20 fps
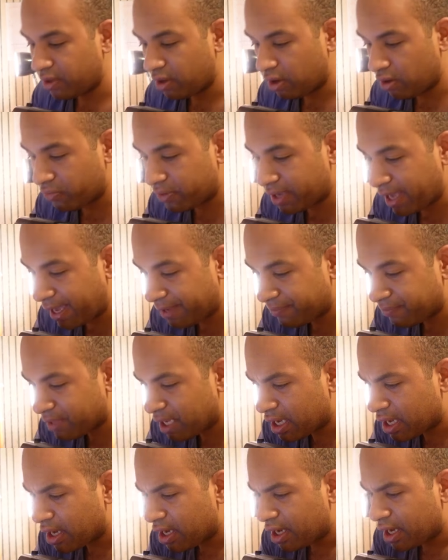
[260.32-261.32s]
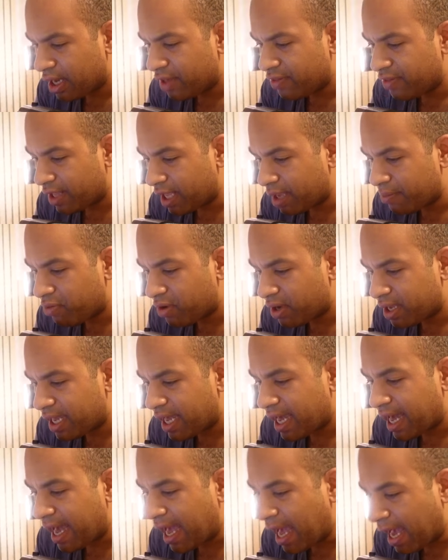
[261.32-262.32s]
Okay, then I put
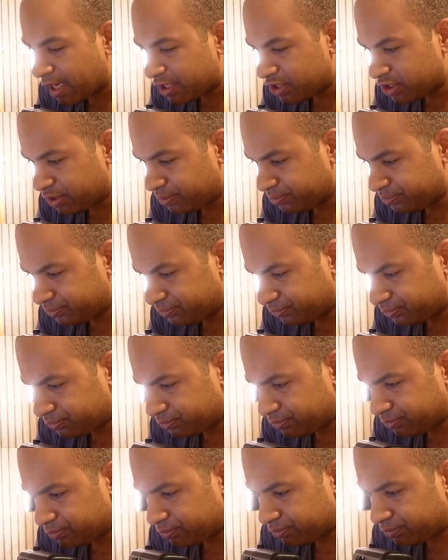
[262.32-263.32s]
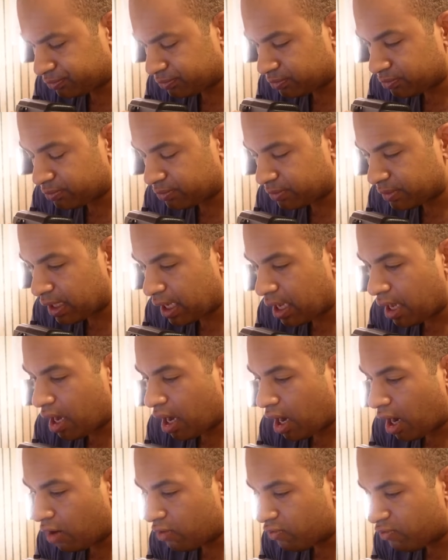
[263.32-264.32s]
action.
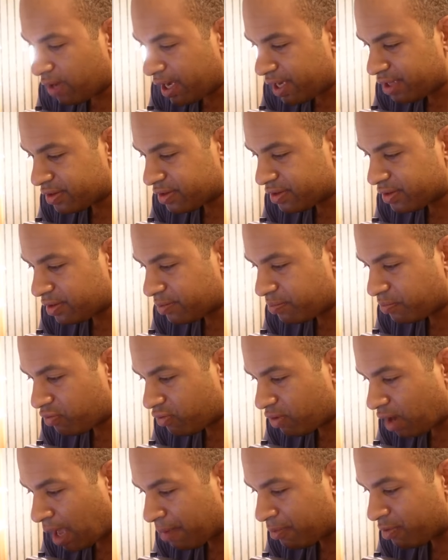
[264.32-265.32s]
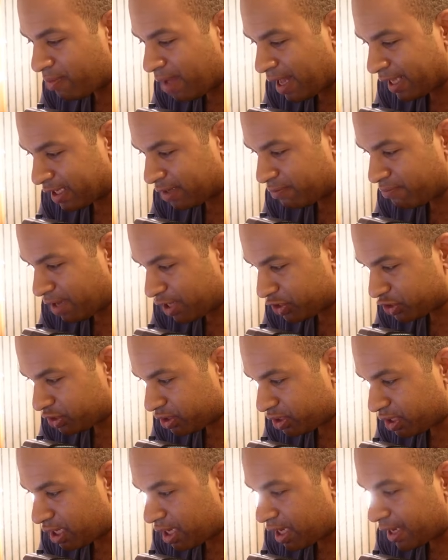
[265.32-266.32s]
Erase the problematic
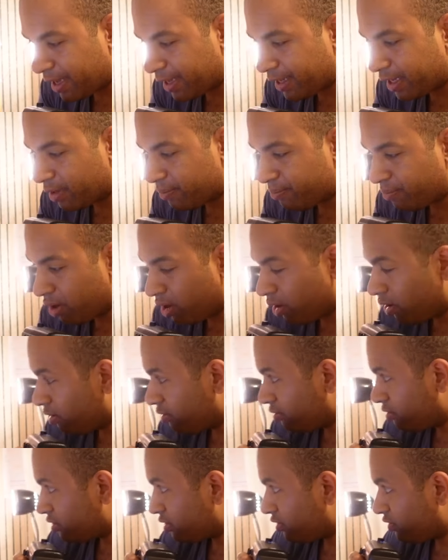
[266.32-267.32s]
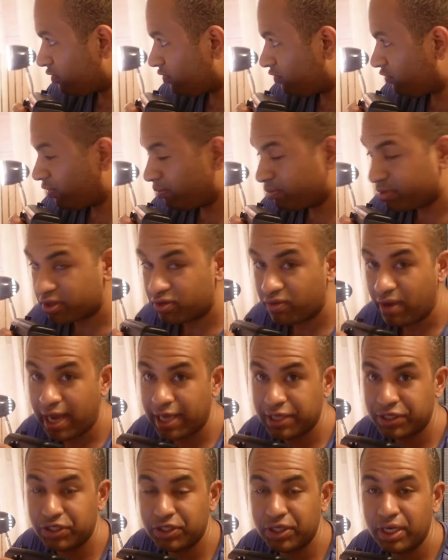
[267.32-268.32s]
measure and compose from
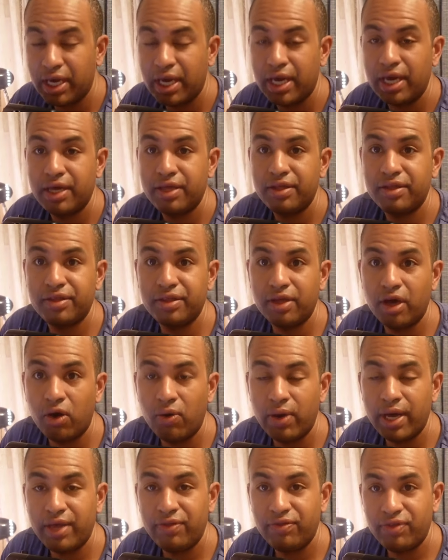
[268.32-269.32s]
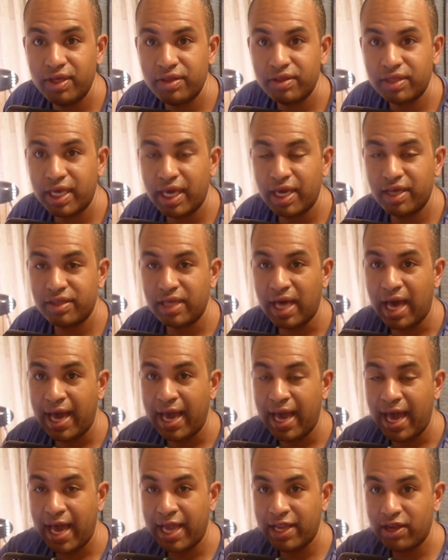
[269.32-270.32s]
scratch. So in this case, I
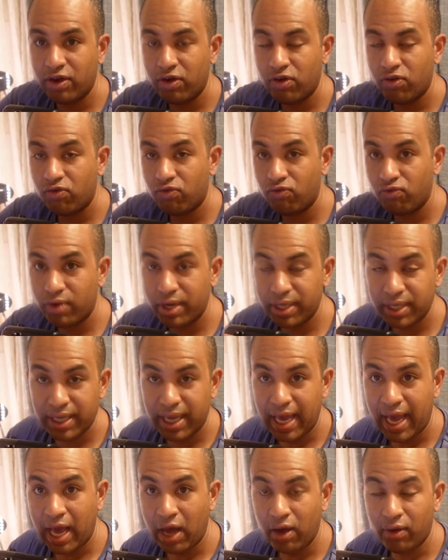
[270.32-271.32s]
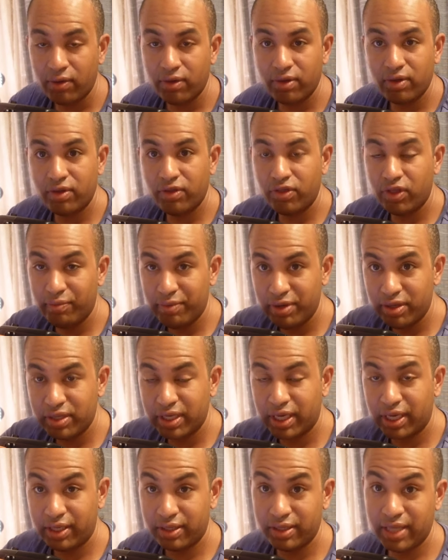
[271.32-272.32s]
had written out the
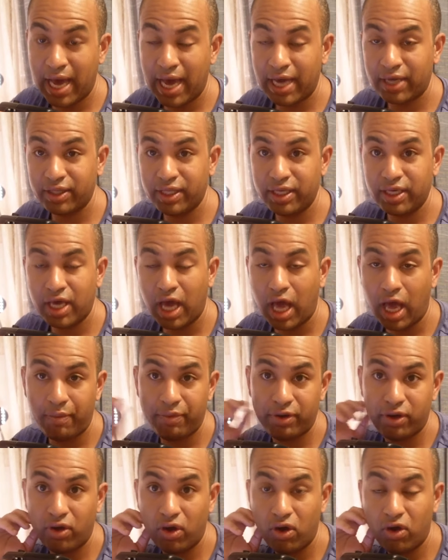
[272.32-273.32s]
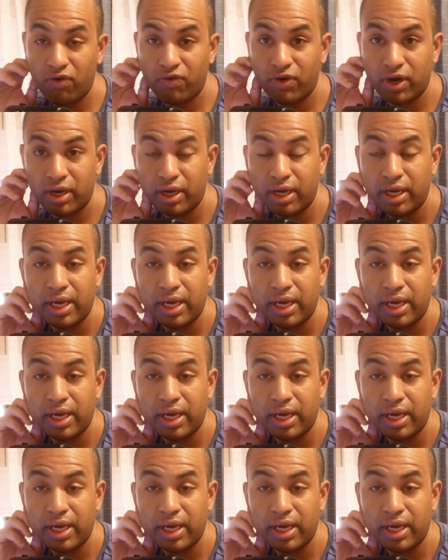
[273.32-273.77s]
music exactly, copied it over,